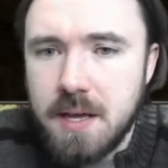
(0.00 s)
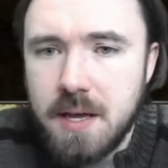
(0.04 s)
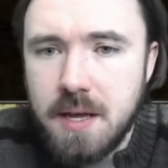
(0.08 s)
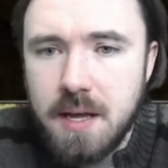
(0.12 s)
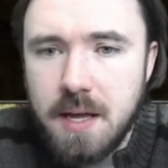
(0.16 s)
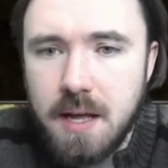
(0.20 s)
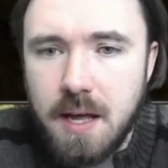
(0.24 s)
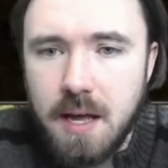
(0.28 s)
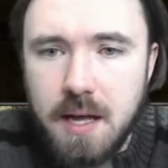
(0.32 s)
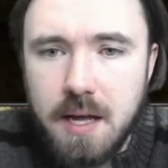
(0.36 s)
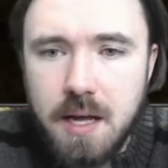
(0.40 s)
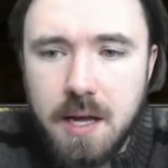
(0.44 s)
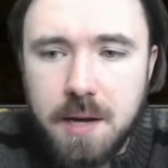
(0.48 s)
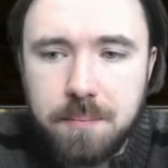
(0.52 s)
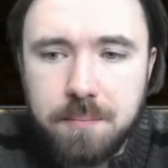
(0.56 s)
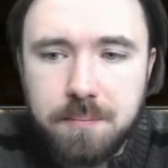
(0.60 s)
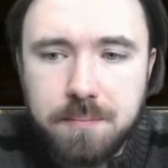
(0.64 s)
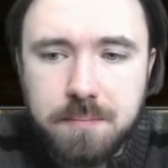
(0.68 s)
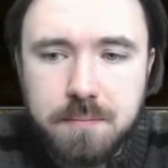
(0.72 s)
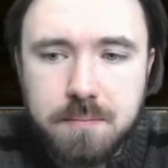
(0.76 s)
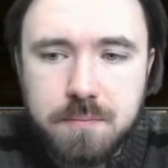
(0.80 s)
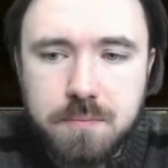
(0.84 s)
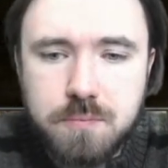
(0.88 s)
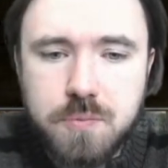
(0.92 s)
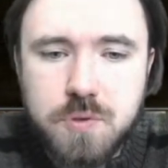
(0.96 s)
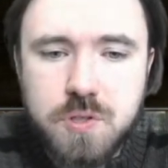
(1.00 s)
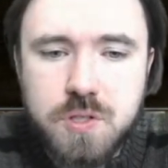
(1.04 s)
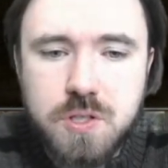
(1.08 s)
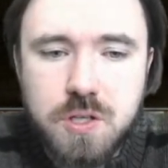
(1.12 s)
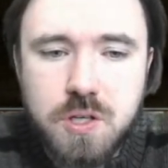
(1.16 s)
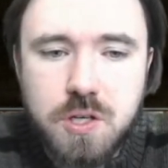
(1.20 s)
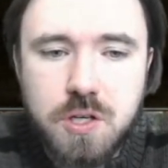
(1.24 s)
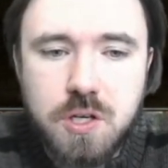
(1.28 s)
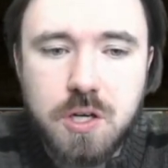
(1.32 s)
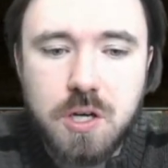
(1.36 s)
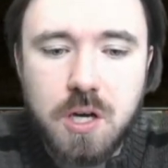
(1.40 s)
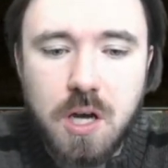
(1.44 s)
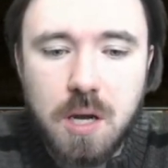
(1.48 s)
to
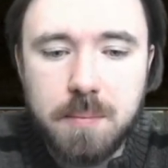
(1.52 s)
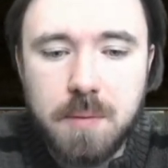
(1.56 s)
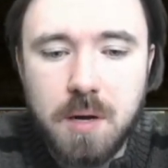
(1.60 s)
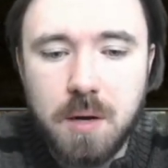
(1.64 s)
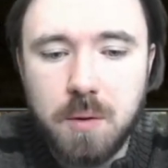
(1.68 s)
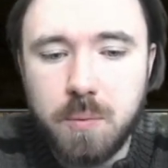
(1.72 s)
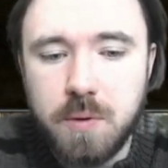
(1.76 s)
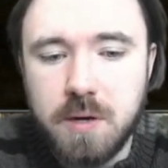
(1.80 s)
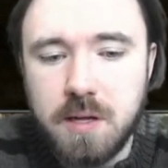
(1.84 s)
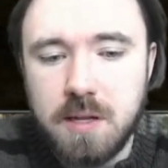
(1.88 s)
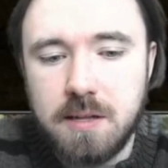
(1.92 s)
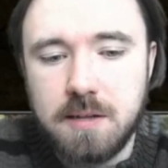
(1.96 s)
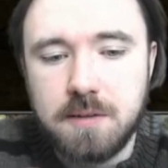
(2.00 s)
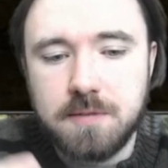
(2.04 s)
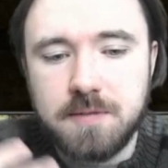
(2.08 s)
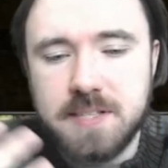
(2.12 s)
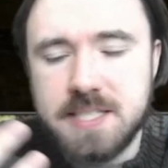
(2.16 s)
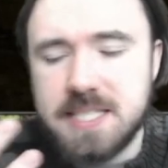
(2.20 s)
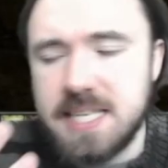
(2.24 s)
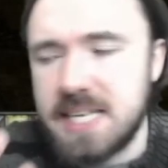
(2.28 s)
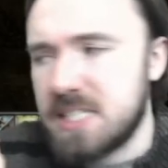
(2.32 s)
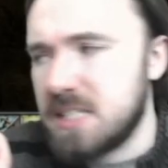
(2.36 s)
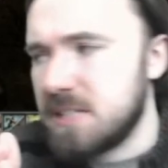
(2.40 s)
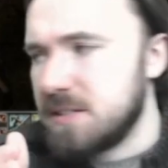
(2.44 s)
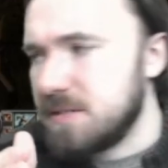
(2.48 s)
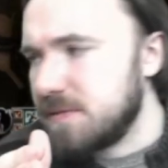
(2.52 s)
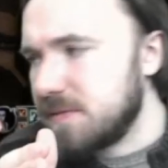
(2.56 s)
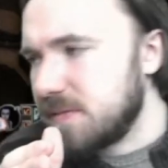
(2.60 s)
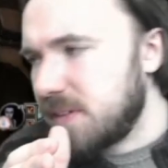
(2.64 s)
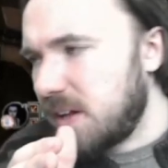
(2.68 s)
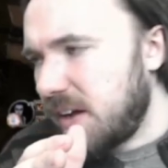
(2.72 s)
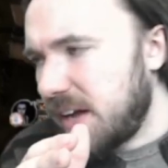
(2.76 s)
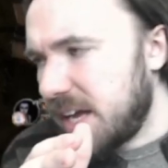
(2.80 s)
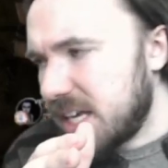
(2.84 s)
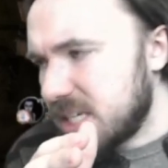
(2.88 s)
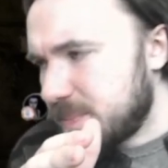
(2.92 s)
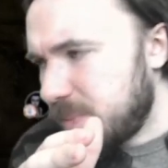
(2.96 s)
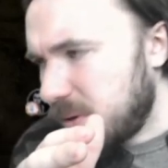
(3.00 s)
come up with a set of
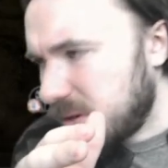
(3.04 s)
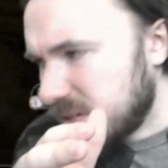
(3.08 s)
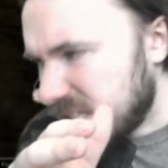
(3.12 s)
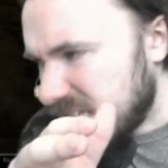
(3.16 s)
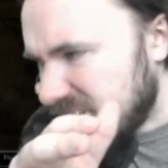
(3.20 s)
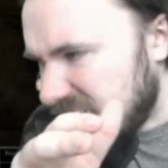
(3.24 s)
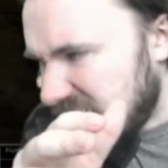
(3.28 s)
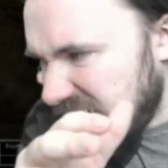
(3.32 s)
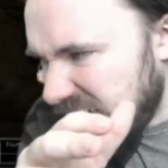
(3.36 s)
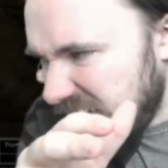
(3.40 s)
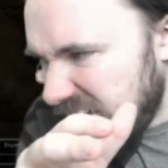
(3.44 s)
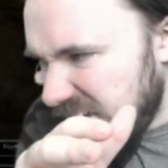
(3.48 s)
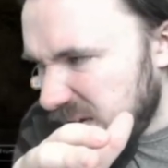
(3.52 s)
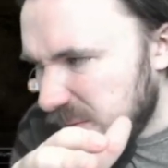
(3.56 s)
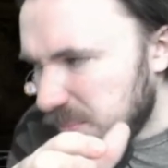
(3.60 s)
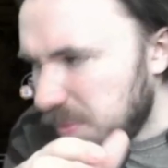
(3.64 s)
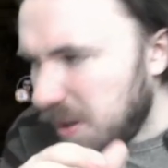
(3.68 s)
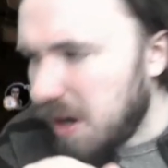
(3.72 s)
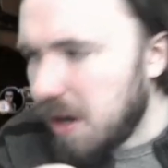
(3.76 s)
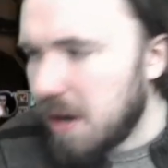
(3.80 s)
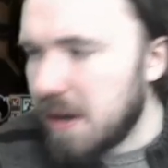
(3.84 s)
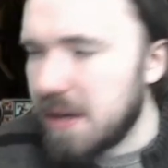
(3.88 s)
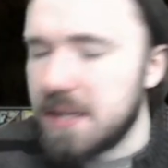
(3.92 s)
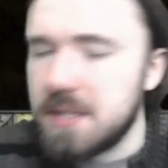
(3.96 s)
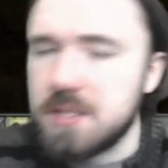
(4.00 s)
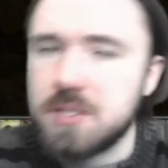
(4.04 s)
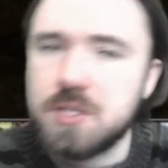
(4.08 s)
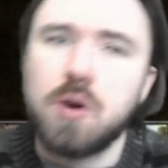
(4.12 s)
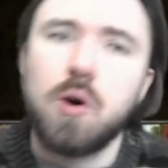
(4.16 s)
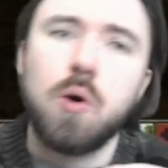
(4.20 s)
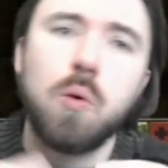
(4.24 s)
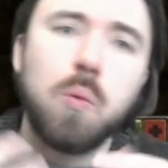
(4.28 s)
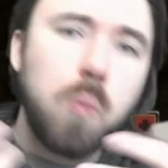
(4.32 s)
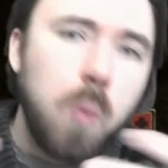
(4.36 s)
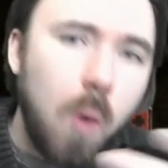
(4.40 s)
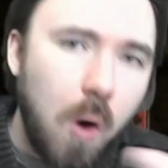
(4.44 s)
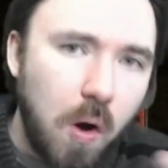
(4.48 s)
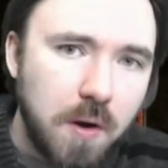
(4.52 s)
ISBoxer keybinds or
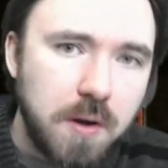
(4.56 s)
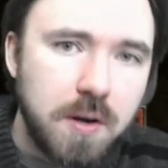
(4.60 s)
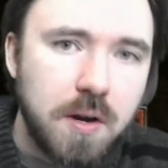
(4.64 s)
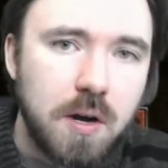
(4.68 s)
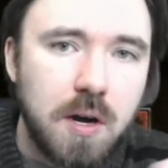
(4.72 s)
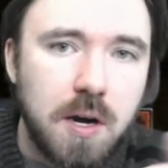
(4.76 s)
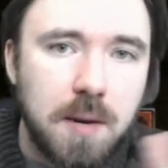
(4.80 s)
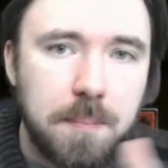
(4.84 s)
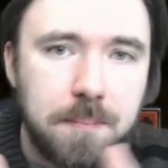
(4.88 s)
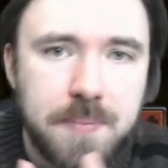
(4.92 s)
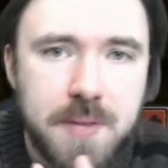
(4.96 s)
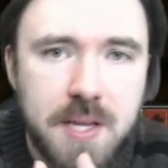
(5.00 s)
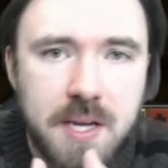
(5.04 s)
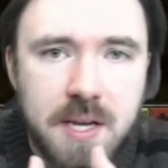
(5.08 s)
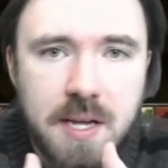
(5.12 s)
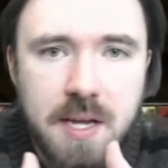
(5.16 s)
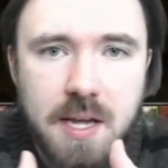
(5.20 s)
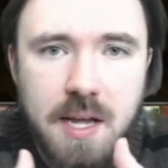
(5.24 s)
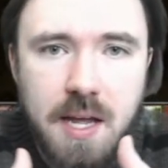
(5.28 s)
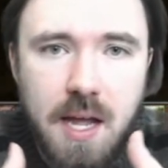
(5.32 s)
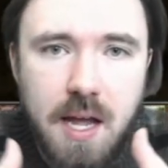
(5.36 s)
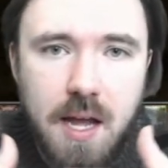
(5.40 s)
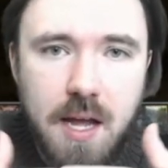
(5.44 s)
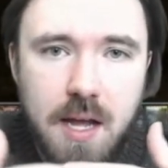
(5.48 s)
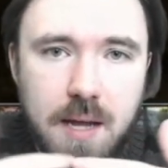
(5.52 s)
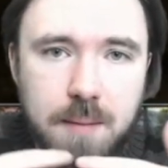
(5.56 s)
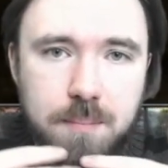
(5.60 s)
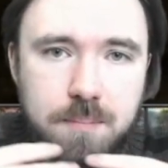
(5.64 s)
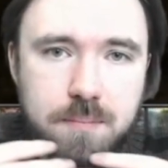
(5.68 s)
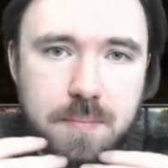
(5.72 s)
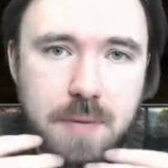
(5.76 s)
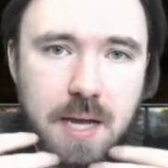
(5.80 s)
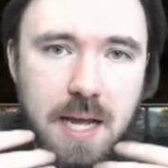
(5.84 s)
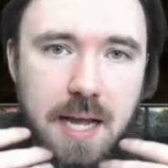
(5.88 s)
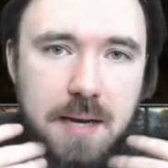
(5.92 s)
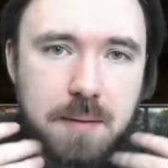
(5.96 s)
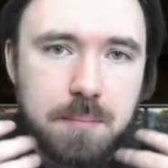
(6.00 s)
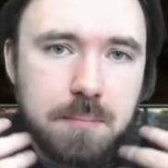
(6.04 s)
whatnot.
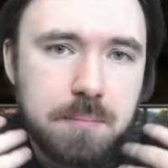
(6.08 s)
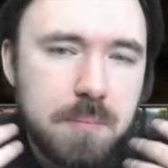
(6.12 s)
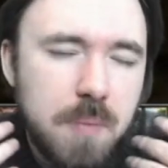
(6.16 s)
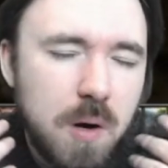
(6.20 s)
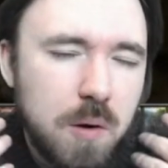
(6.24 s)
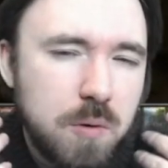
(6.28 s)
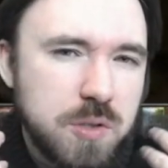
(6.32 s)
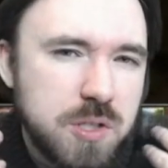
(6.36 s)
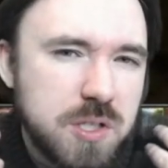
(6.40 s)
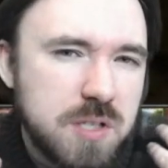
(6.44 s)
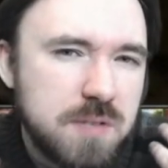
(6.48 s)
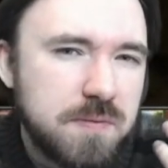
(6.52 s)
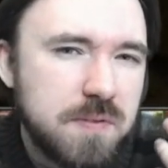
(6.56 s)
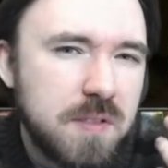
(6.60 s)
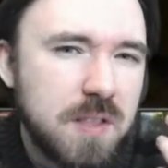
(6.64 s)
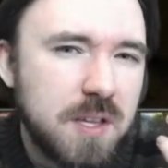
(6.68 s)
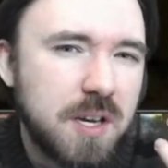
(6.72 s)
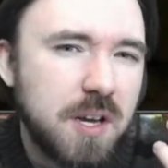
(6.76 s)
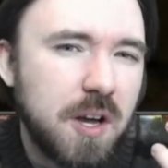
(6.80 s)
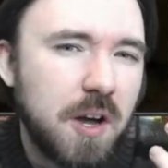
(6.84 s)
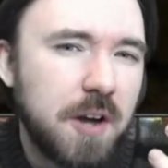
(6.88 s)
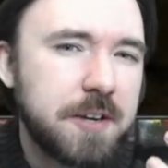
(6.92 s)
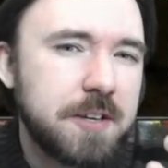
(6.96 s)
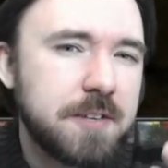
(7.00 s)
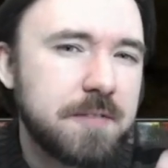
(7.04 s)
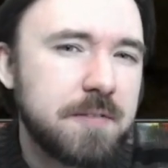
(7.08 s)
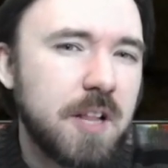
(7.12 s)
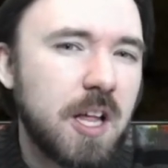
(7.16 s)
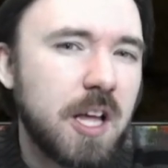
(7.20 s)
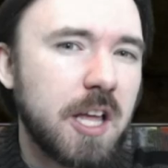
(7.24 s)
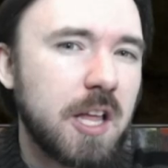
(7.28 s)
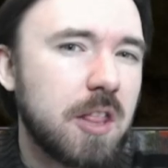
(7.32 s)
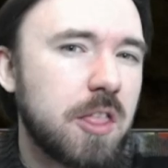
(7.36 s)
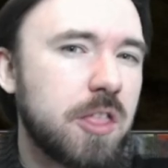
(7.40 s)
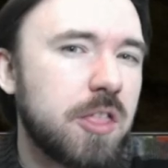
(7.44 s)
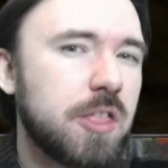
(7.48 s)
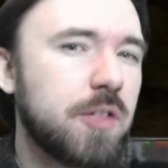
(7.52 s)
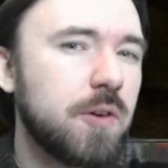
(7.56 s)
And most of the kind of
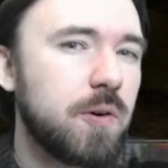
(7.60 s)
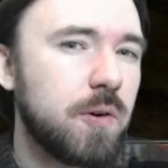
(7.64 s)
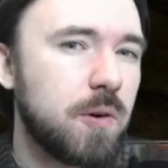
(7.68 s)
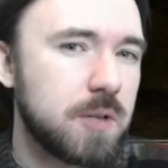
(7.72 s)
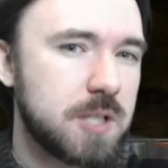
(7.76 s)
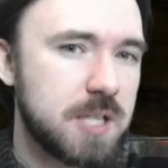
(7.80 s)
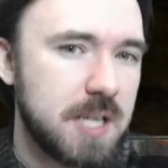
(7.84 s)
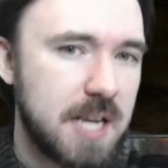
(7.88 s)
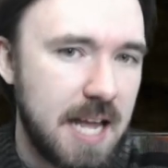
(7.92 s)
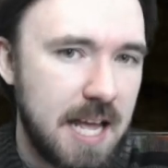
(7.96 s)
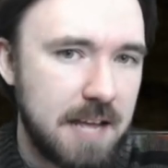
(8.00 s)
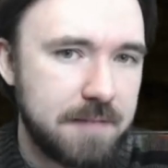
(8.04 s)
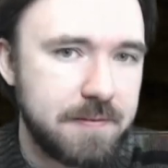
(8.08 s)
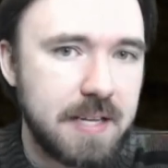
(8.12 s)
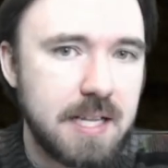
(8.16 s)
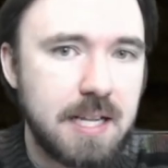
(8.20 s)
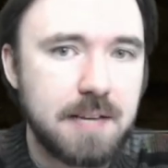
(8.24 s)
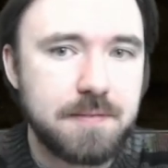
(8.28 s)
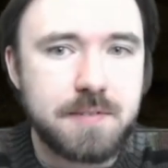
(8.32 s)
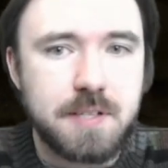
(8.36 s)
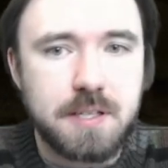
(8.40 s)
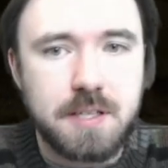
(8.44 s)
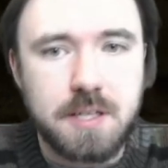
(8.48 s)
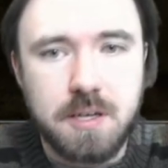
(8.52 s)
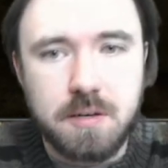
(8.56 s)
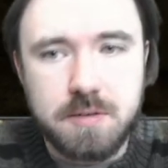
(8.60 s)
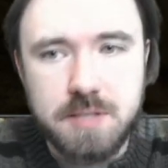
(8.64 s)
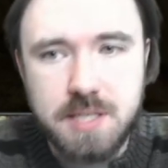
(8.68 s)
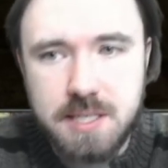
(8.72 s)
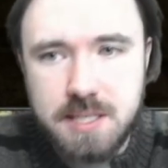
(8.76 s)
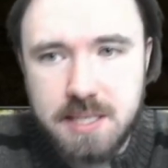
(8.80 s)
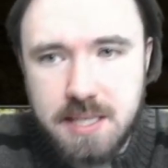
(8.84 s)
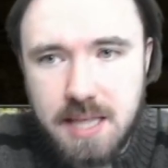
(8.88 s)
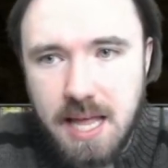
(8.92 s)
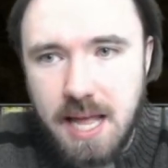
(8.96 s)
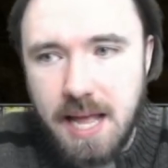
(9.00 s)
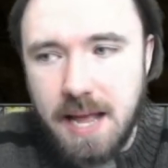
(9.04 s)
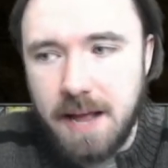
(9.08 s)
like thought and heavy lifting goes
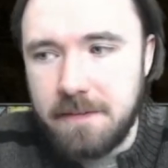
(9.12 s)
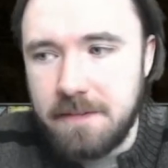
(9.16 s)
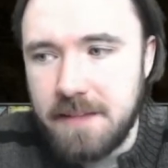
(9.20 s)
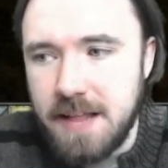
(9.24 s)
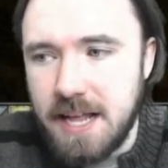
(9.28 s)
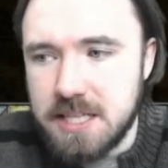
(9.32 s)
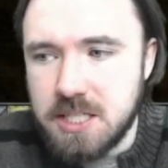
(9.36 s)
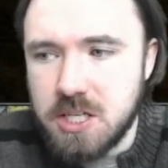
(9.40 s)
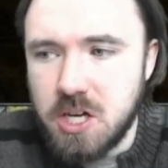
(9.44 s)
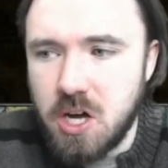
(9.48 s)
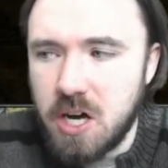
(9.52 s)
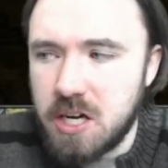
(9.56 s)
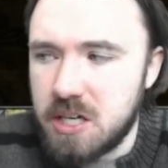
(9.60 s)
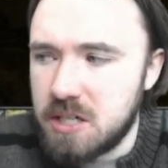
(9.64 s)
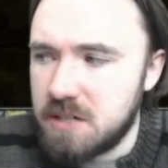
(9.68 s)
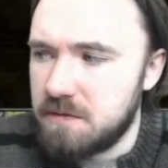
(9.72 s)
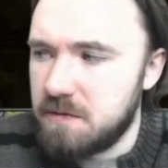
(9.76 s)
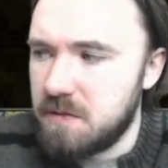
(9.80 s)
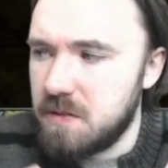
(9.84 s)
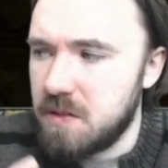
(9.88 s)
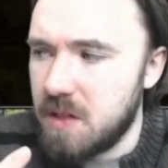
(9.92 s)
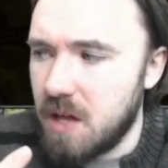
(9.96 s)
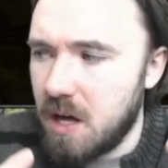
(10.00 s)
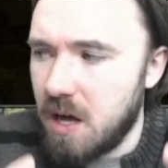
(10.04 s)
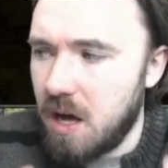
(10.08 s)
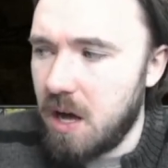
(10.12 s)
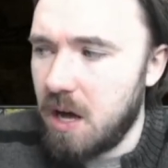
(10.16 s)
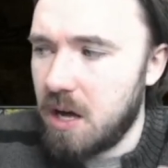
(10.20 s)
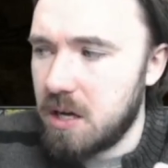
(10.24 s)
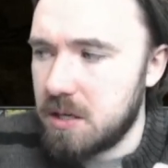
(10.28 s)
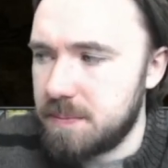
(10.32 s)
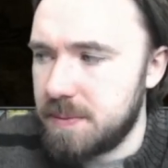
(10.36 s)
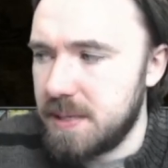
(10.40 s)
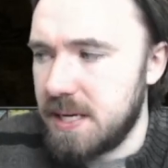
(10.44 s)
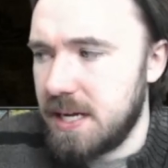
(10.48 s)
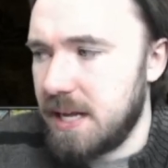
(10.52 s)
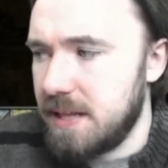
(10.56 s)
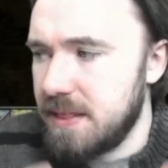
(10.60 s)
into that, and that's kind of the hard
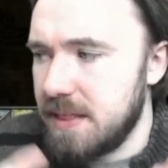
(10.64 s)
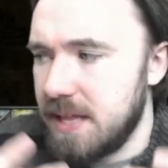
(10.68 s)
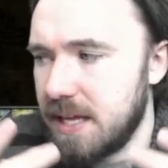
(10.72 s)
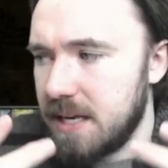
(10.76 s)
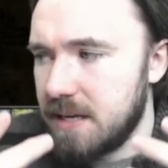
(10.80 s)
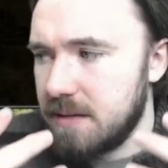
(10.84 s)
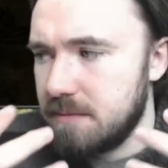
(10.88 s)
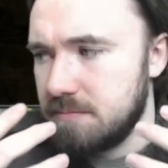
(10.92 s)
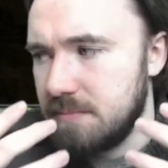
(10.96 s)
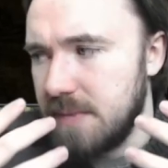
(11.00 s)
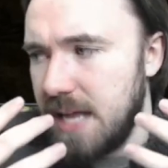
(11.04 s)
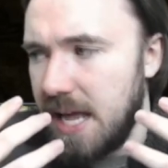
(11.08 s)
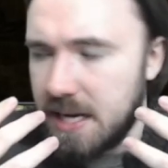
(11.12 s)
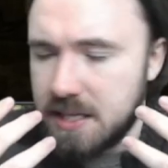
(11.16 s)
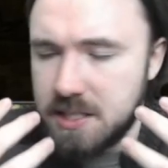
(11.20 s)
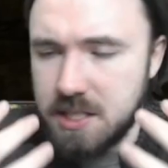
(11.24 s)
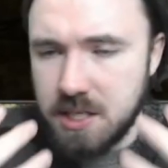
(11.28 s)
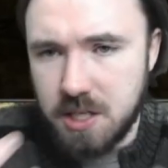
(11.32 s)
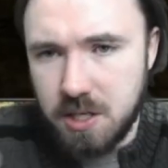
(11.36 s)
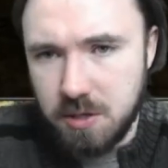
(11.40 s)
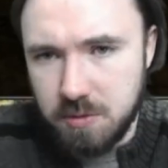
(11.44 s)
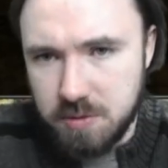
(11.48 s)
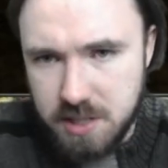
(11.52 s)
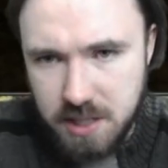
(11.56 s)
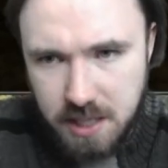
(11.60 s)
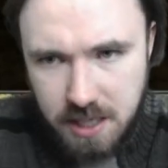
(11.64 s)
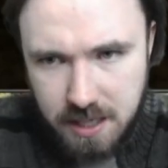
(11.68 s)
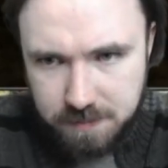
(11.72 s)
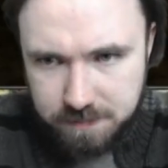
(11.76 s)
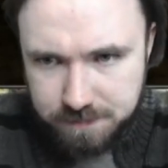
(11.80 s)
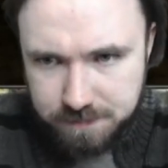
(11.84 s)
bit, and then executing it